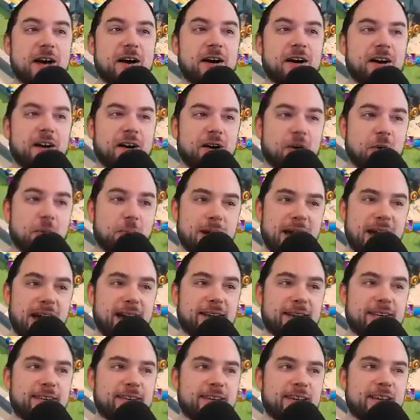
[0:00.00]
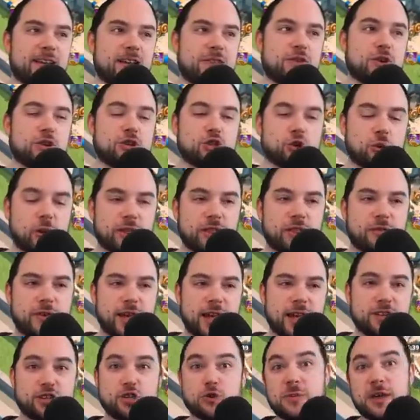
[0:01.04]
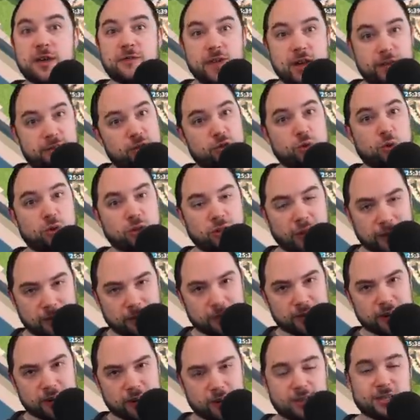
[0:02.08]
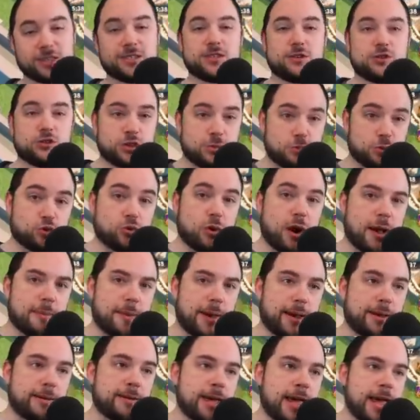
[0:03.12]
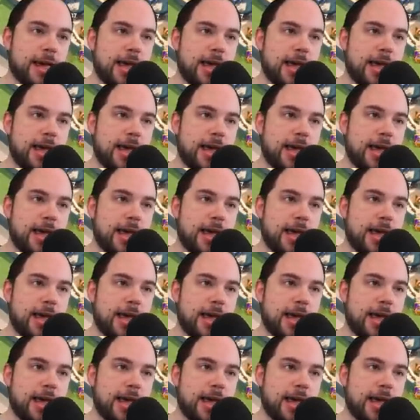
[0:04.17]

oh man if you enjoyed the vid do me a favor throw a like on here consider subscribing